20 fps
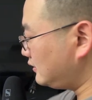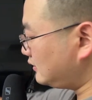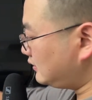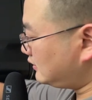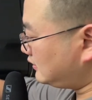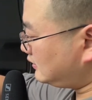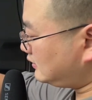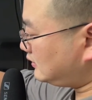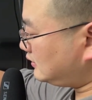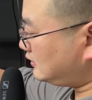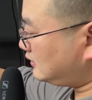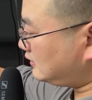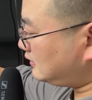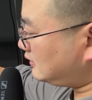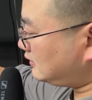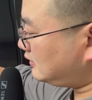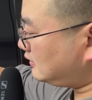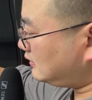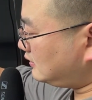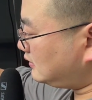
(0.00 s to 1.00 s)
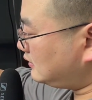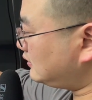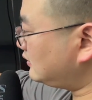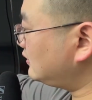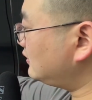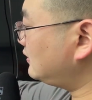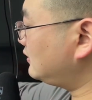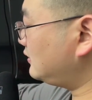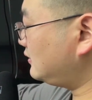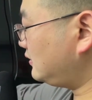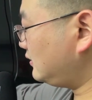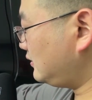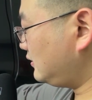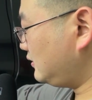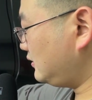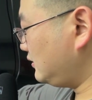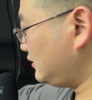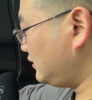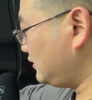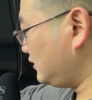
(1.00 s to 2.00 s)

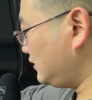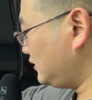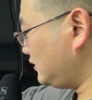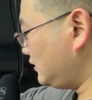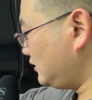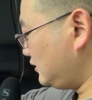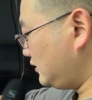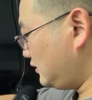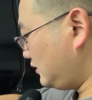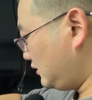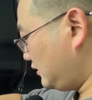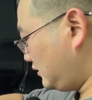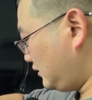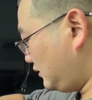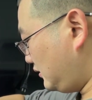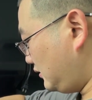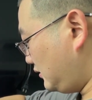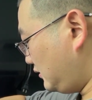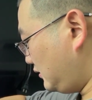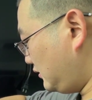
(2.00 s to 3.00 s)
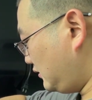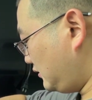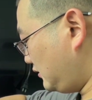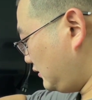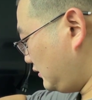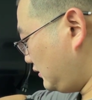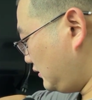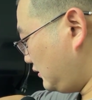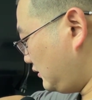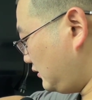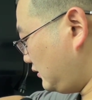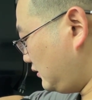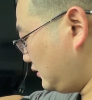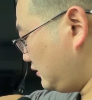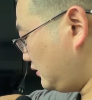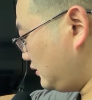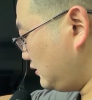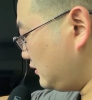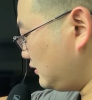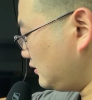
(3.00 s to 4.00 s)

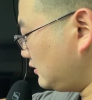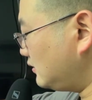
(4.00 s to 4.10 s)
Nobody speaks.